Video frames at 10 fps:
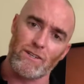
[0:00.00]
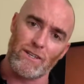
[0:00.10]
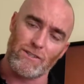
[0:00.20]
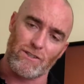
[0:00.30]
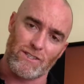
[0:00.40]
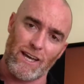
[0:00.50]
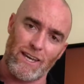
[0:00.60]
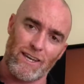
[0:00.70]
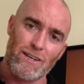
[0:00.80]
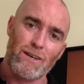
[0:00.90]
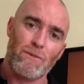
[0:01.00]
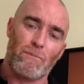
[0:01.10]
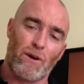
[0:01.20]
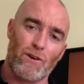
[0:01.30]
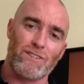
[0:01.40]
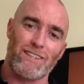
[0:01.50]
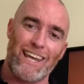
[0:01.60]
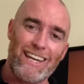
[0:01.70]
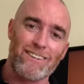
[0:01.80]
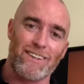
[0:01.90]
needs to take, because at the
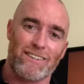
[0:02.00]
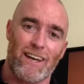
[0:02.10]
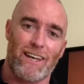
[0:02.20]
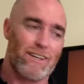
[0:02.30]
end of the day,